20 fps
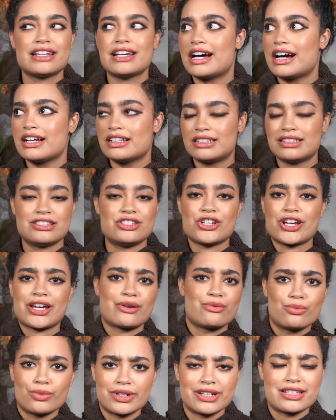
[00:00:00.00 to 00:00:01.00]
Yeah, the
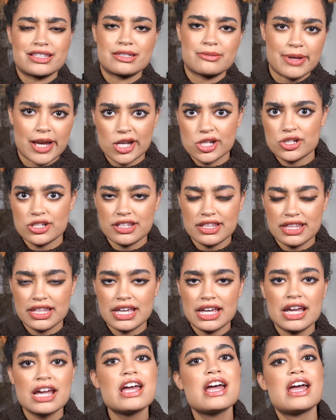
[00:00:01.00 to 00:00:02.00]
giant wooden spatula
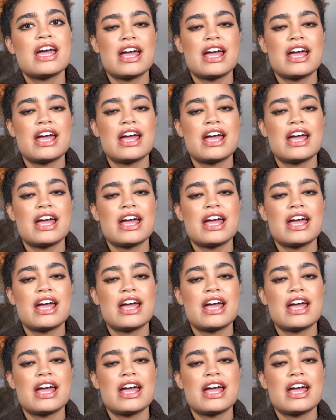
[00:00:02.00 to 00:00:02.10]
thing,